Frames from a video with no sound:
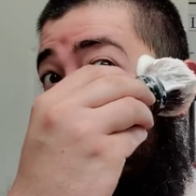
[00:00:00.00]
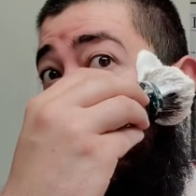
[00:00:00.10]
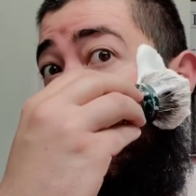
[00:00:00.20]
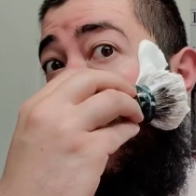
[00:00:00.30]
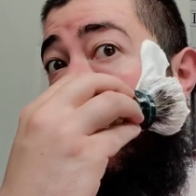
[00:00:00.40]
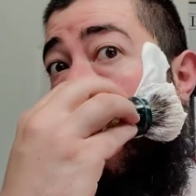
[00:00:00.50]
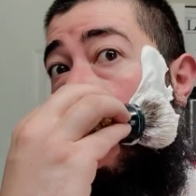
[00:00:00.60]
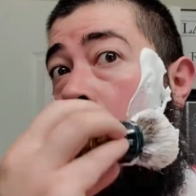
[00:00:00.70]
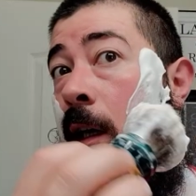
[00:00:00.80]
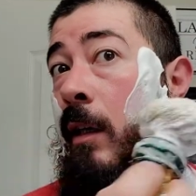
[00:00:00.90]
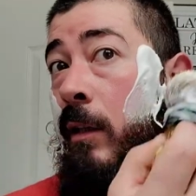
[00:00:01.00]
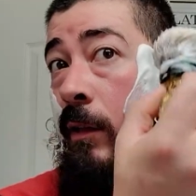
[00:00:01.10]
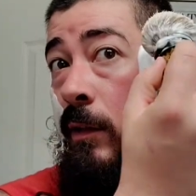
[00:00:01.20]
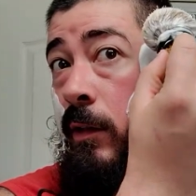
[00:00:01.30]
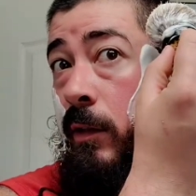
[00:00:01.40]
with a uh,
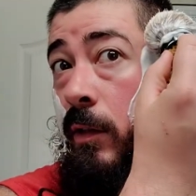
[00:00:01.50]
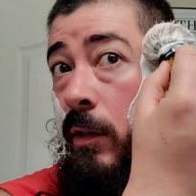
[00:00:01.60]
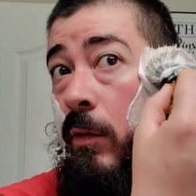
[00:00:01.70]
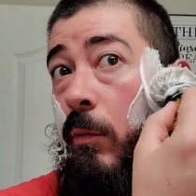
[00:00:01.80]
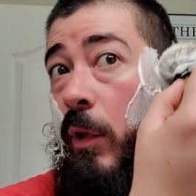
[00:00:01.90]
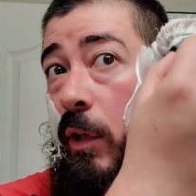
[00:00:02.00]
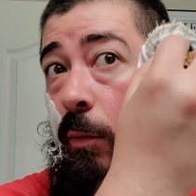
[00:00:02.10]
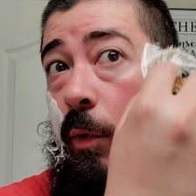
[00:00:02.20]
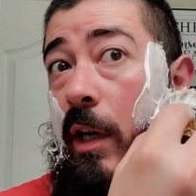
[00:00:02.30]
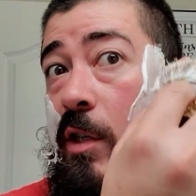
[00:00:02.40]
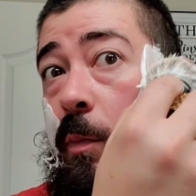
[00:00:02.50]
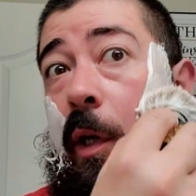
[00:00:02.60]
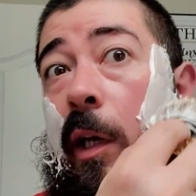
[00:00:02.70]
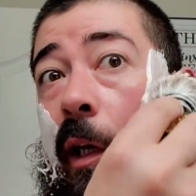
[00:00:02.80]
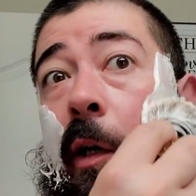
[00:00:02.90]
with your brush
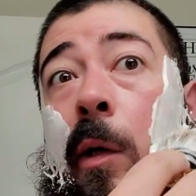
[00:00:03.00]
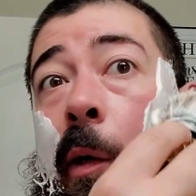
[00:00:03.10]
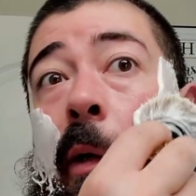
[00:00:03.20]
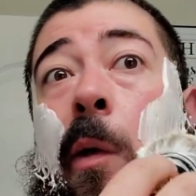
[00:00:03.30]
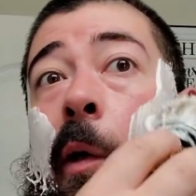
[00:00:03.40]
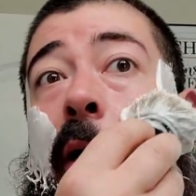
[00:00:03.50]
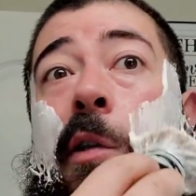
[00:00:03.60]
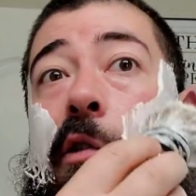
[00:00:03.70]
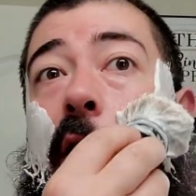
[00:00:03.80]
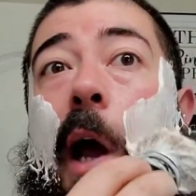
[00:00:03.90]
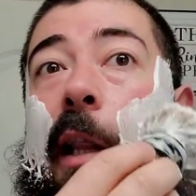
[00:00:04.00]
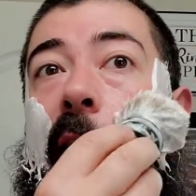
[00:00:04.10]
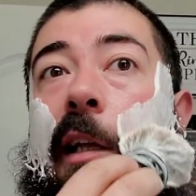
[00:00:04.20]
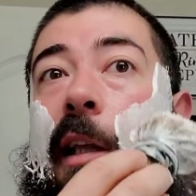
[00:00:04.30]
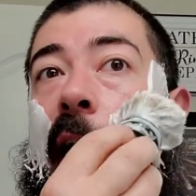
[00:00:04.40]
being dry
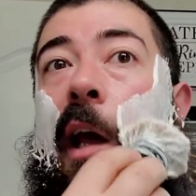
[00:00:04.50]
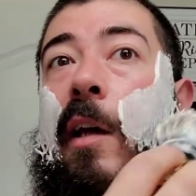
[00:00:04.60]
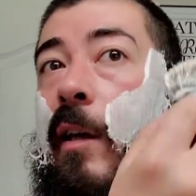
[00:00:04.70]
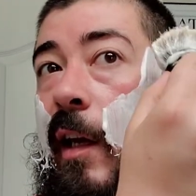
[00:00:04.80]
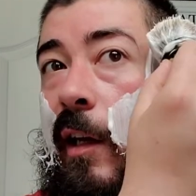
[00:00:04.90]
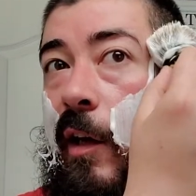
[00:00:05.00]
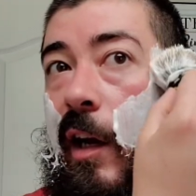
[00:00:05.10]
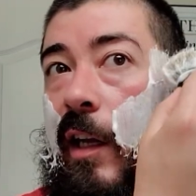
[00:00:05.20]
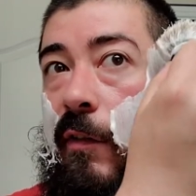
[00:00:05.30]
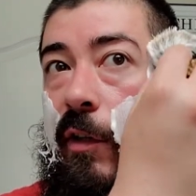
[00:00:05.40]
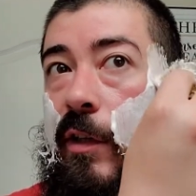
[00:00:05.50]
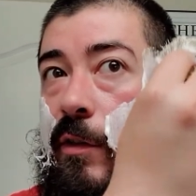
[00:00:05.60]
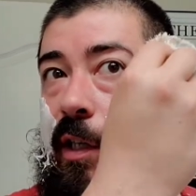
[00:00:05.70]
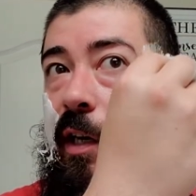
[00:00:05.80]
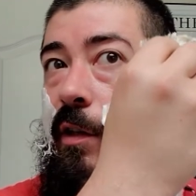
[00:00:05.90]
like that and not giving
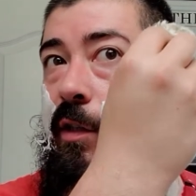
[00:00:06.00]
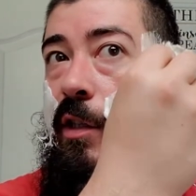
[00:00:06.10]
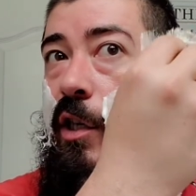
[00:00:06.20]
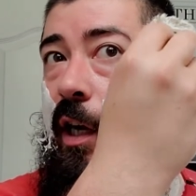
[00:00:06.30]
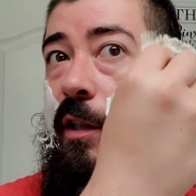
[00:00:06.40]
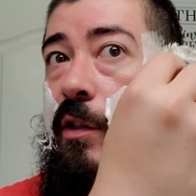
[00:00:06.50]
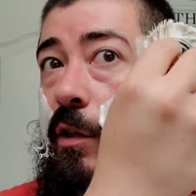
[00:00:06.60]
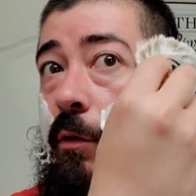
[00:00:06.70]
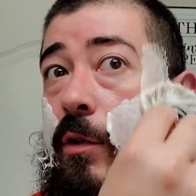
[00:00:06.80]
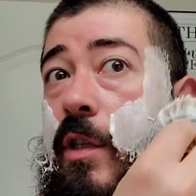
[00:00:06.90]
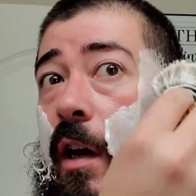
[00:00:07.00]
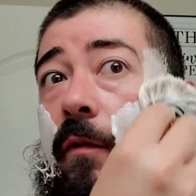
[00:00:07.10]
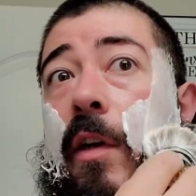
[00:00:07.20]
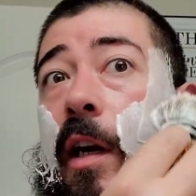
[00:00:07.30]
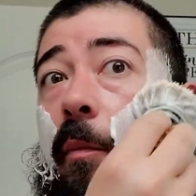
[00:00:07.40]
those hairs a chance to
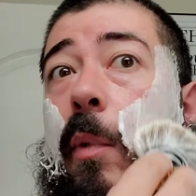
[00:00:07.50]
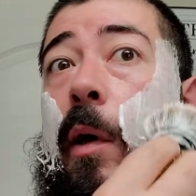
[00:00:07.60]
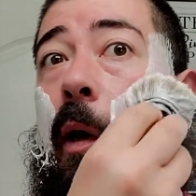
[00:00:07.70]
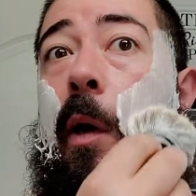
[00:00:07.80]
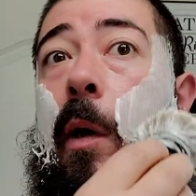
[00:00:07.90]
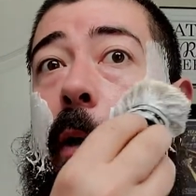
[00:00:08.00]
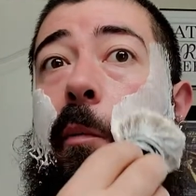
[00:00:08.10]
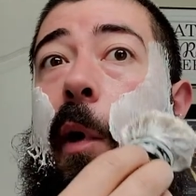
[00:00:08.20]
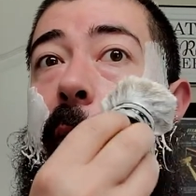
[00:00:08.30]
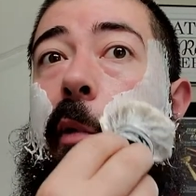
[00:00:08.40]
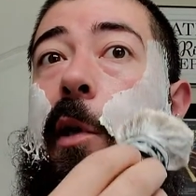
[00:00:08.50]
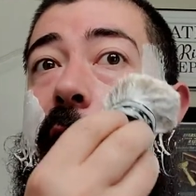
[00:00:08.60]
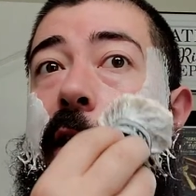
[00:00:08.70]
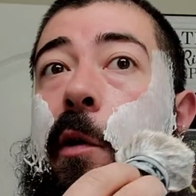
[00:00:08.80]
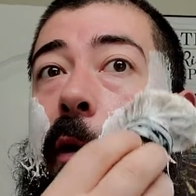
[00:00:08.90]
soften up by
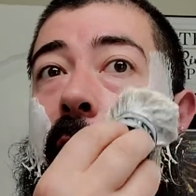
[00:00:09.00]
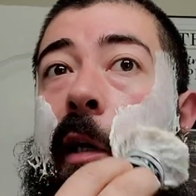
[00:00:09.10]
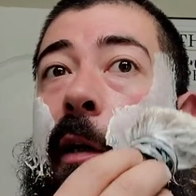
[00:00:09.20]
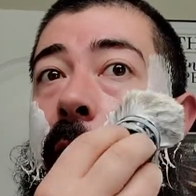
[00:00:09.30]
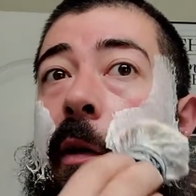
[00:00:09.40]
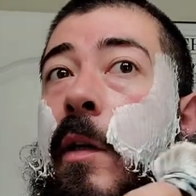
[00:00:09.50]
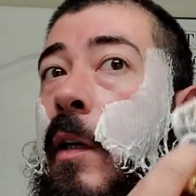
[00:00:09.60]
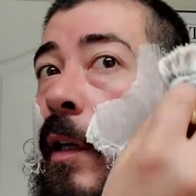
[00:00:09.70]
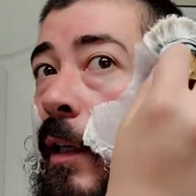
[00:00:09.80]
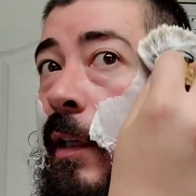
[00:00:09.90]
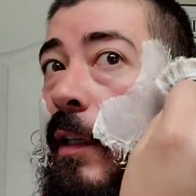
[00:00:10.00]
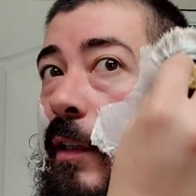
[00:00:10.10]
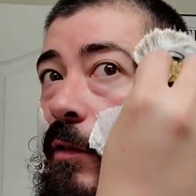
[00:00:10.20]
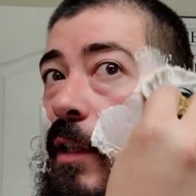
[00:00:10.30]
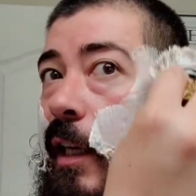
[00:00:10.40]
pre-soaking it, he
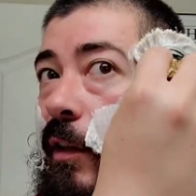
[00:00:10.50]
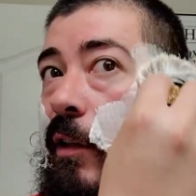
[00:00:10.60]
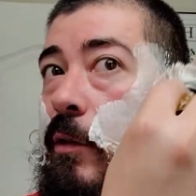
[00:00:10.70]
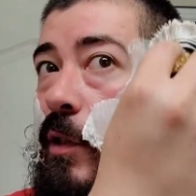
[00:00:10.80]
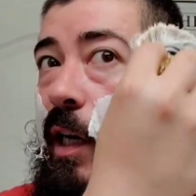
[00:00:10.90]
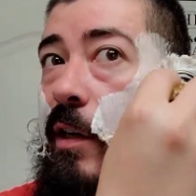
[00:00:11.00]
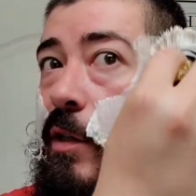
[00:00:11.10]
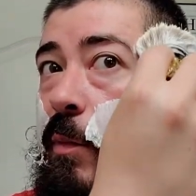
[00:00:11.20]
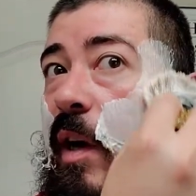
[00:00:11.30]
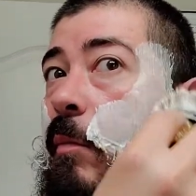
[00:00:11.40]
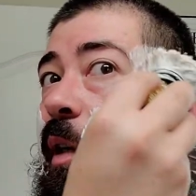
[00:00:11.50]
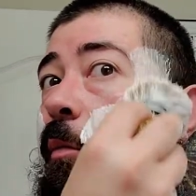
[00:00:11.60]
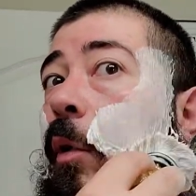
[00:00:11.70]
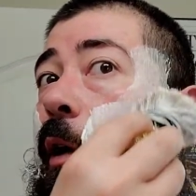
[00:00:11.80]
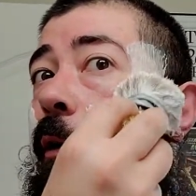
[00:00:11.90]
was like, those hairs might be
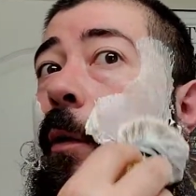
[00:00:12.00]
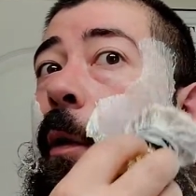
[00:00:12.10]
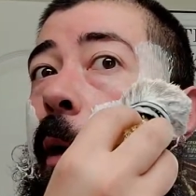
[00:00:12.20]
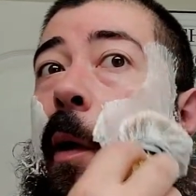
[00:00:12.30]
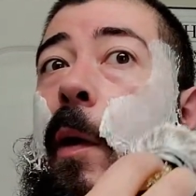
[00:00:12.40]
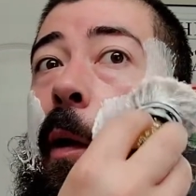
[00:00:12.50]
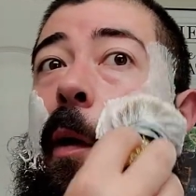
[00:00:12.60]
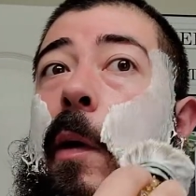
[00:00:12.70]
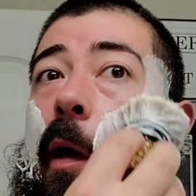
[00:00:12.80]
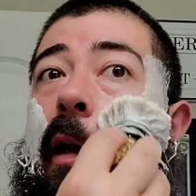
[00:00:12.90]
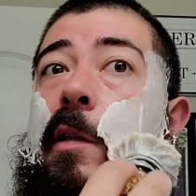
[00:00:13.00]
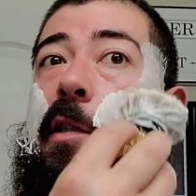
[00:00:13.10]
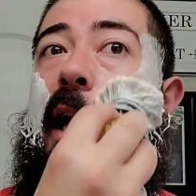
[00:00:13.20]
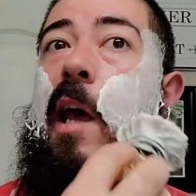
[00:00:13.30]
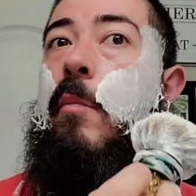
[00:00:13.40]
brittle and
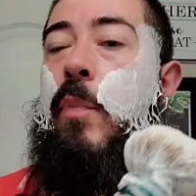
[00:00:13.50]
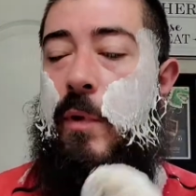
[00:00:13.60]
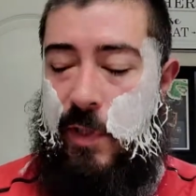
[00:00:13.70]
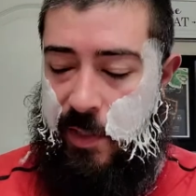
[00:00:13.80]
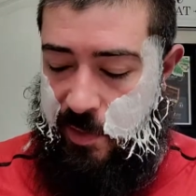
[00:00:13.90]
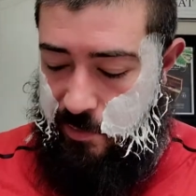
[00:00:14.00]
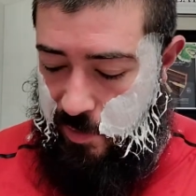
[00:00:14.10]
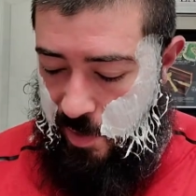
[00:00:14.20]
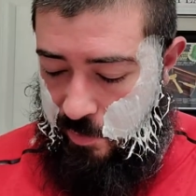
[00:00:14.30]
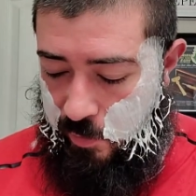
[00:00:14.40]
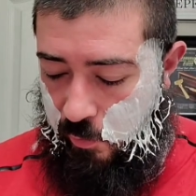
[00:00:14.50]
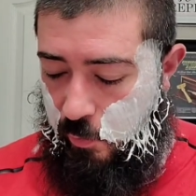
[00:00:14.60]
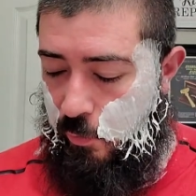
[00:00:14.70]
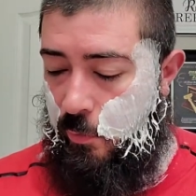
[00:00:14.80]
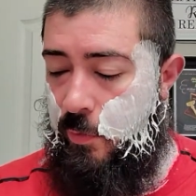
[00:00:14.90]
snap. And he's like, the
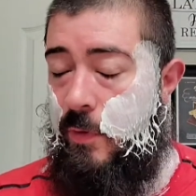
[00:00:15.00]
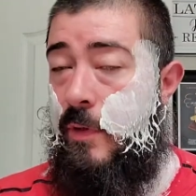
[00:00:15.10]
whole